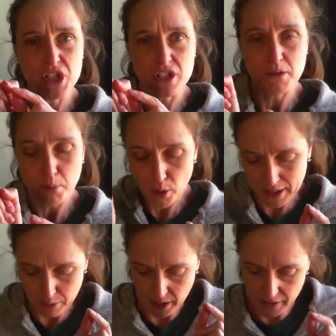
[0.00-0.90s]
to point
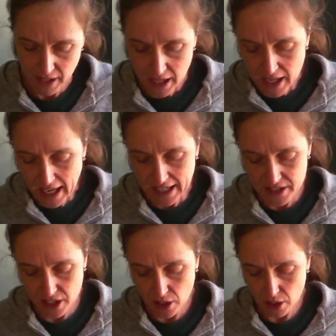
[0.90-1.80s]
with. And
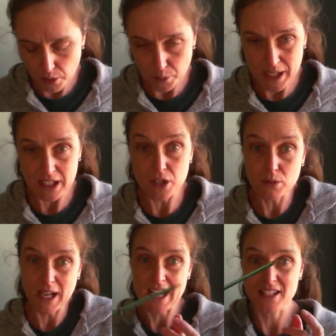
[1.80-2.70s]
so we knew we
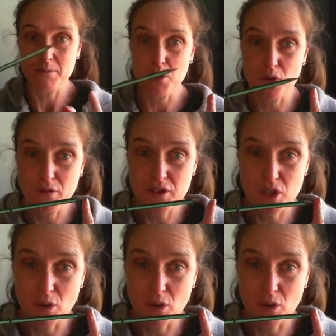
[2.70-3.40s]
had to move to